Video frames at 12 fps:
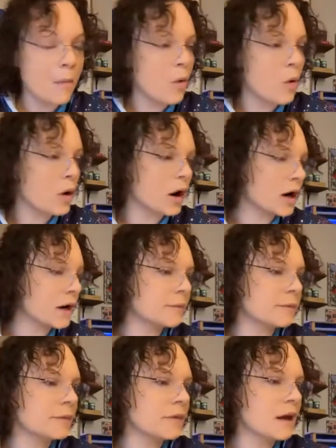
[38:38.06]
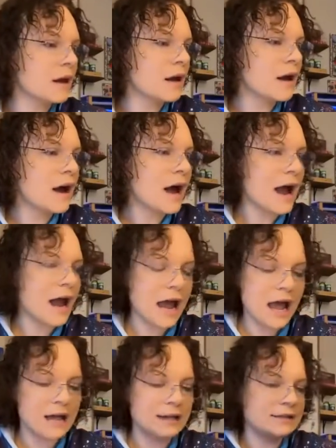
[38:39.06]
yeah, we have a few extras still, so
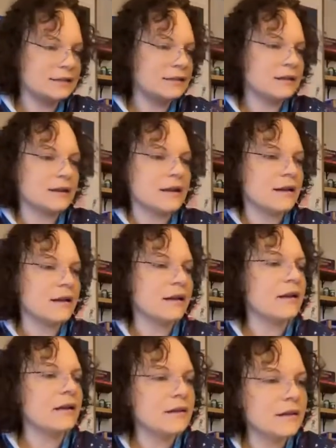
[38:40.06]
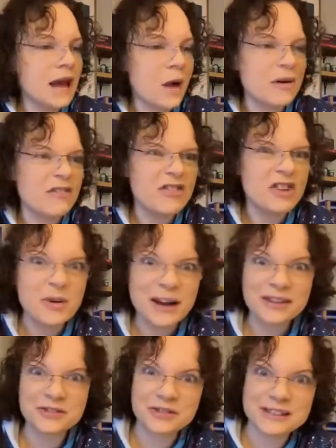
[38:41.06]
that's good. Over planning is always
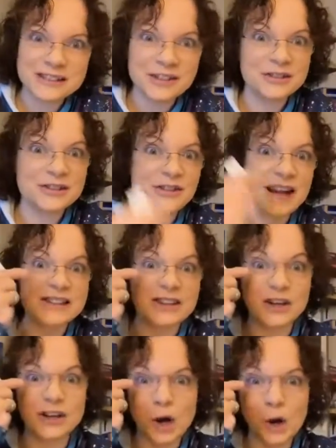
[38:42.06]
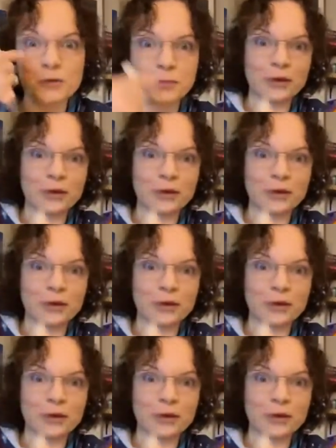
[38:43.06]
good. All right, last one.